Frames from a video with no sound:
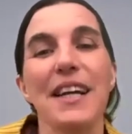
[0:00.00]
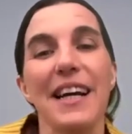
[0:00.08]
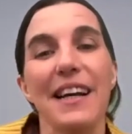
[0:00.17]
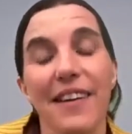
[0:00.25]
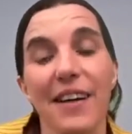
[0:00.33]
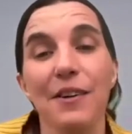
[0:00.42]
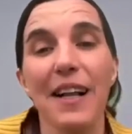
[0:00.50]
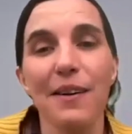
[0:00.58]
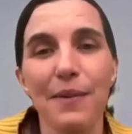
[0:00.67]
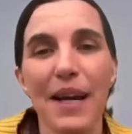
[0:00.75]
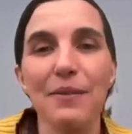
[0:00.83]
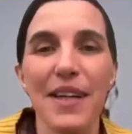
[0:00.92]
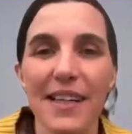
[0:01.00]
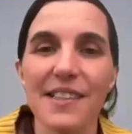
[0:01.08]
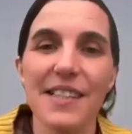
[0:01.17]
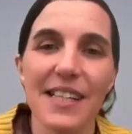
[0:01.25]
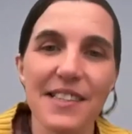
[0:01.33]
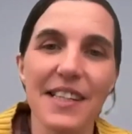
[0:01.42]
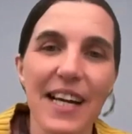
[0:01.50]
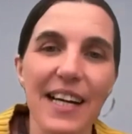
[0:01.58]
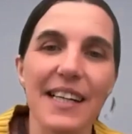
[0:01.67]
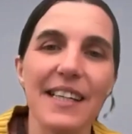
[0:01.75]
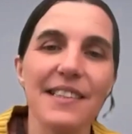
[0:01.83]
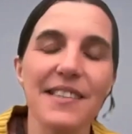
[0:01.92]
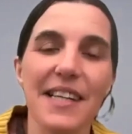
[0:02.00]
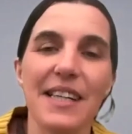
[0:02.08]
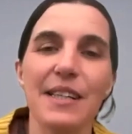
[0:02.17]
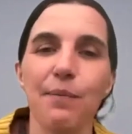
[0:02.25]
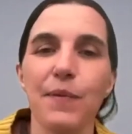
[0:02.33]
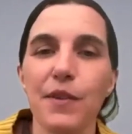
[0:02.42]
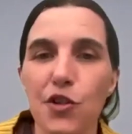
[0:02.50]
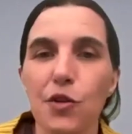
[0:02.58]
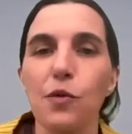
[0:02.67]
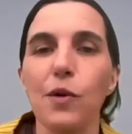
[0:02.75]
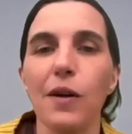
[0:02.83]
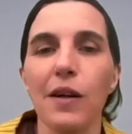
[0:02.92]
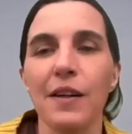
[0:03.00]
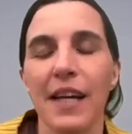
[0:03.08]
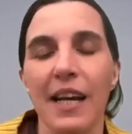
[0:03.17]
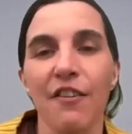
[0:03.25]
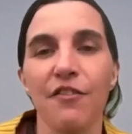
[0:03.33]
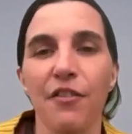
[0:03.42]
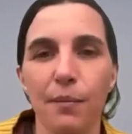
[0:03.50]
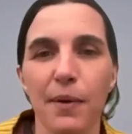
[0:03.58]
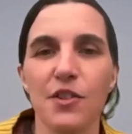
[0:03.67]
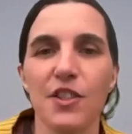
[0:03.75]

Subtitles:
And I thought, well, maybe it's a nice tool for